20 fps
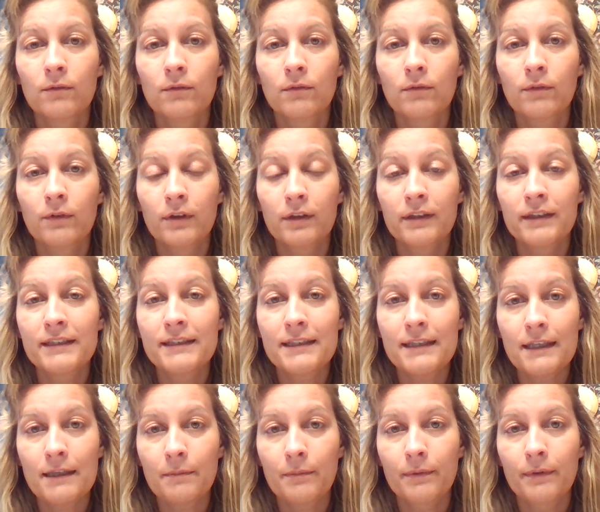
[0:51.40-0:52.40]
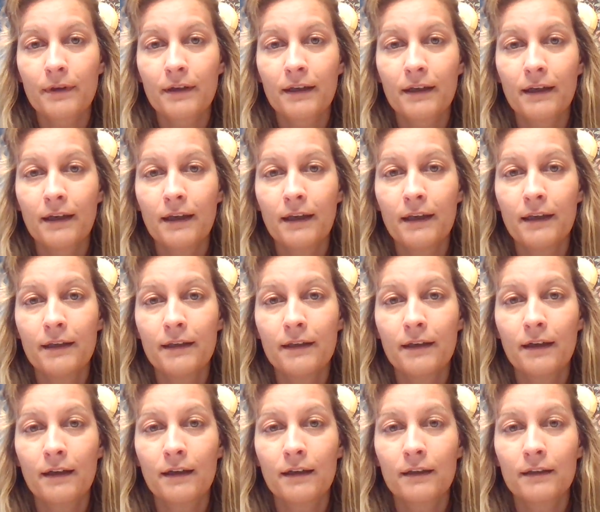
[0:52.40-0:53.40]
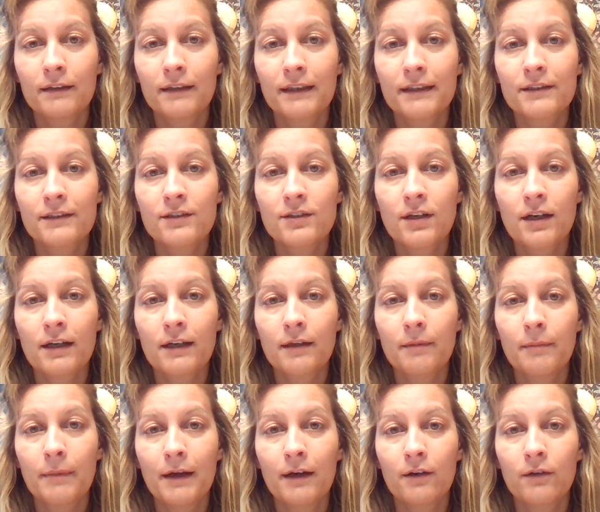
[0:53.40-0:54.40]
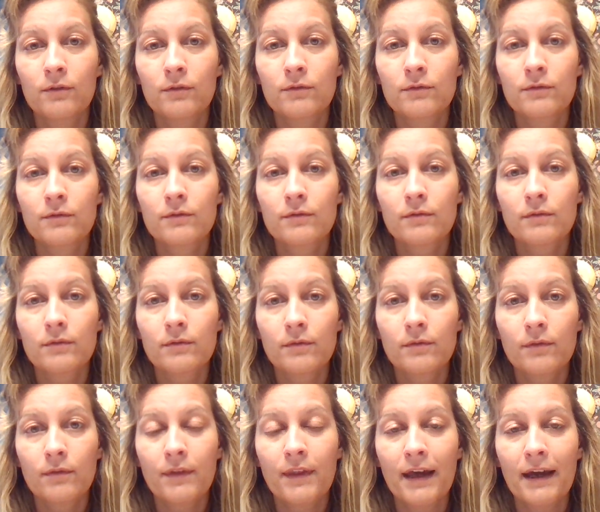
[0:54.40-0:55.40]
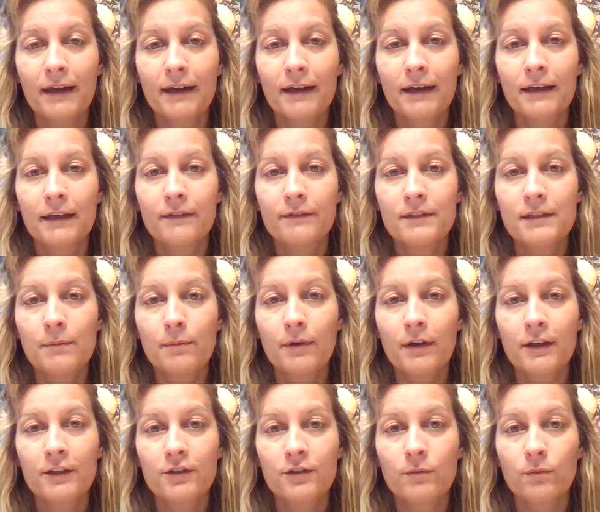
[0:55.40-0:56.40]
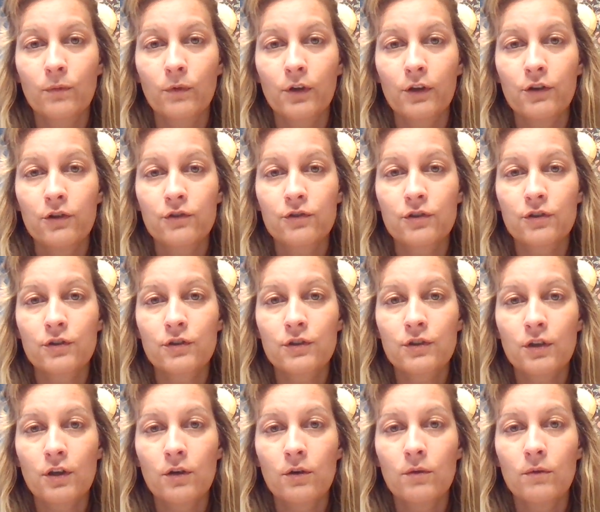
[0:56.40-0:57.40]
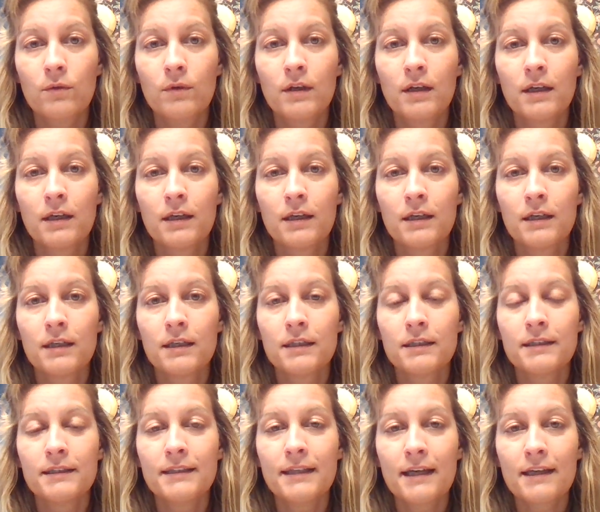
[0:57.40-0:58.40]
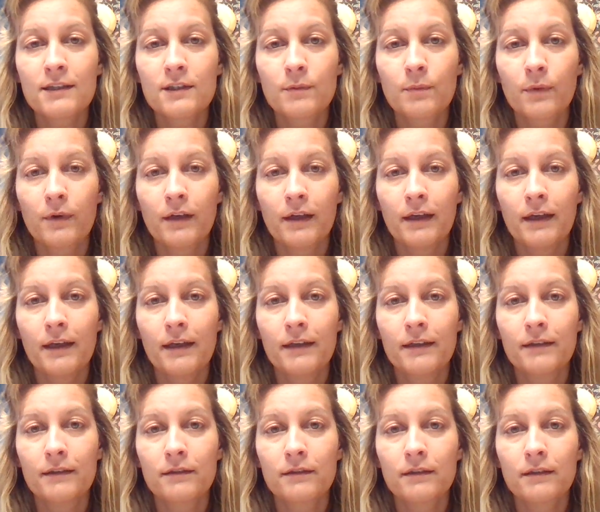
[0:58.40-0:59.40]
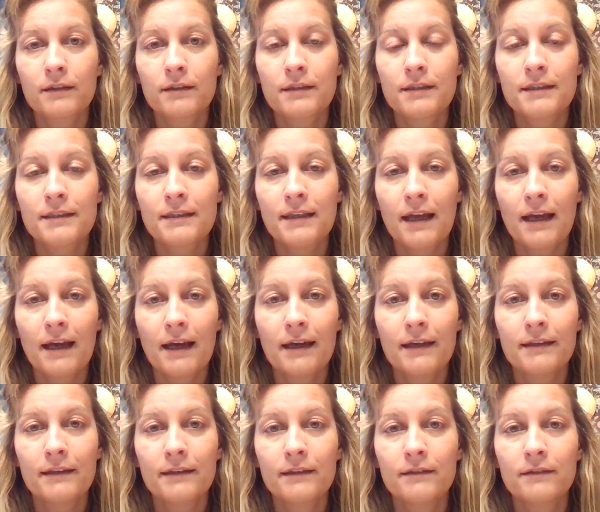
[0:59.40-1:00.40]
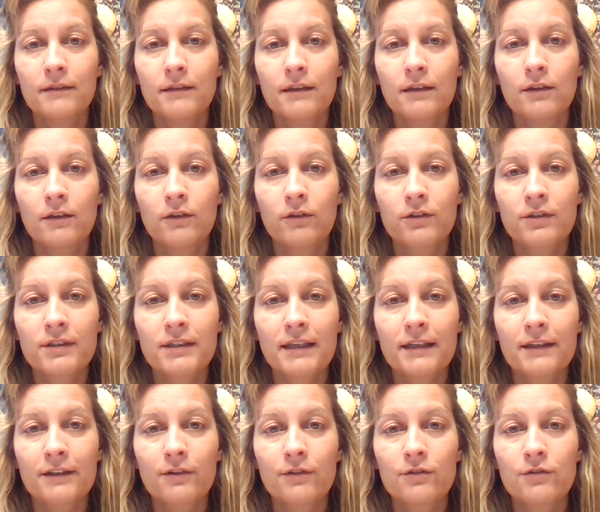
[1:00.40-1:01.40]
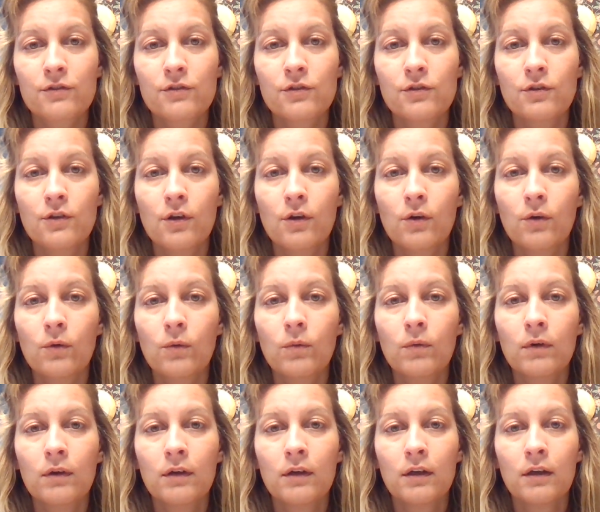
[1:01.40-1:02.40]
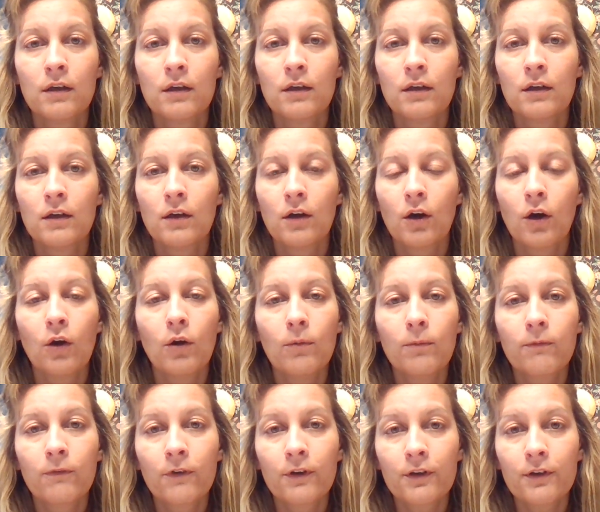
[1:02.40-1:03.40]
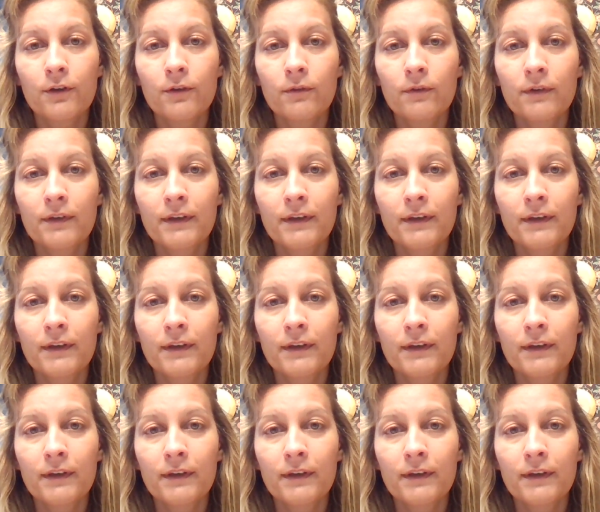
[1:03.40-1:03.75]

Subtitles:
really deep. And I'd like to talk about that kind of depression where you're just so desperate and sad and it looks like there's no hope for you.